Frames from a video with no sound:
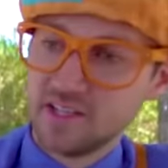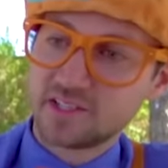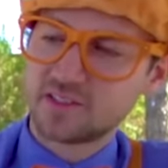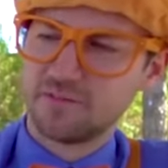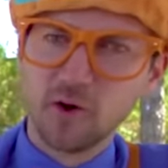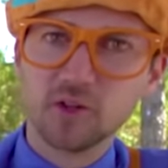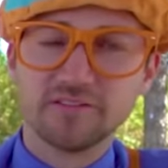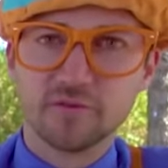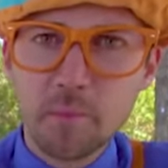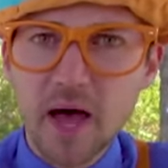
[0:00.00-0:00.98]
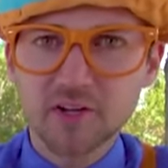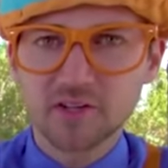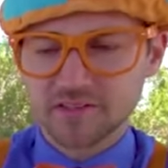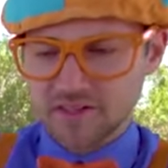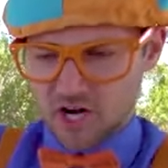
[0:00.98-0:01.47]
It's full of
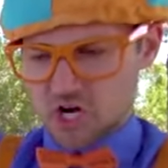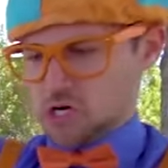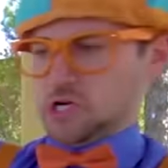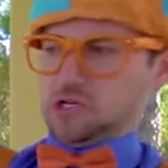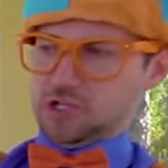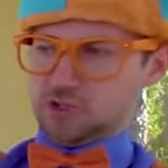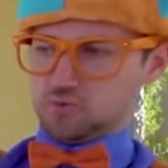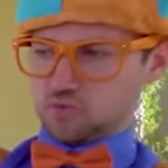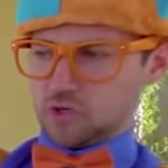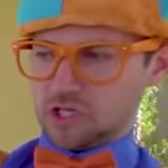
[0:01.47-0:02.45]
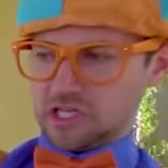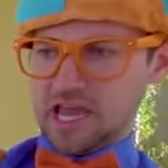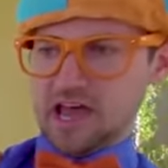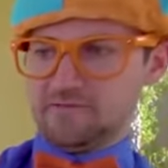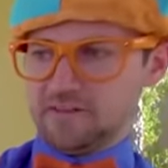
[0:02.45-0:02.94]
metal in there and it's really
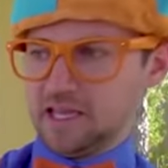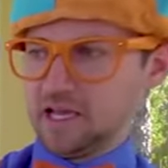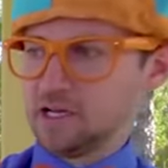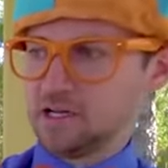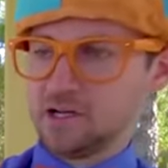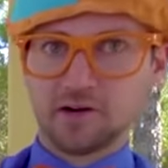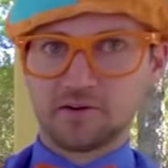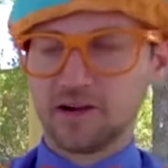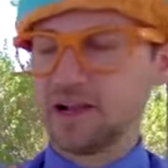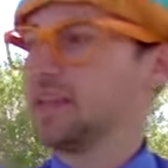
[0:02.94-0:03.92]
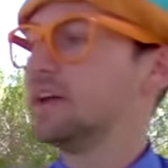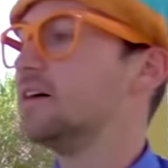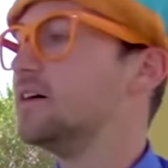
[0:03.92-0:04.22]
heavy. Ready?